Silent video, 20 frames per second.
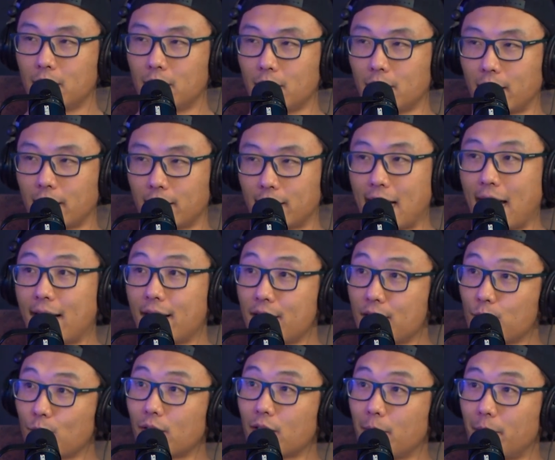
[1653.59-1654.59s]
Like that
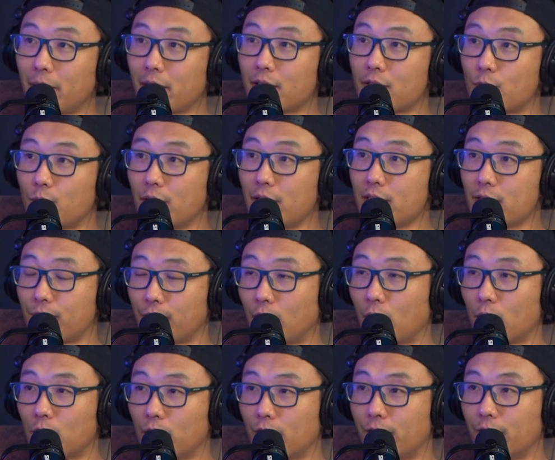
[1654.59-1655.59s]
is one of the biggest risks for
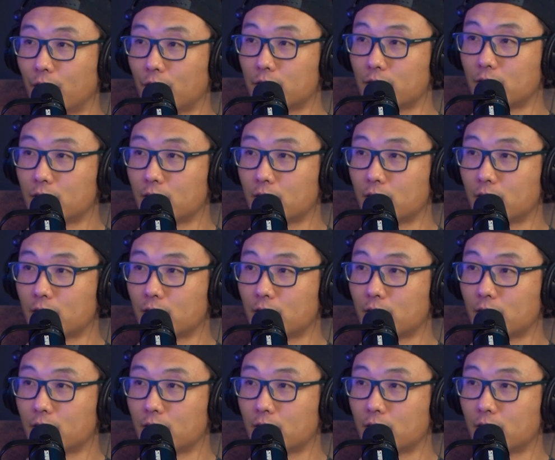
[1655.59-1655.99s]
older folks.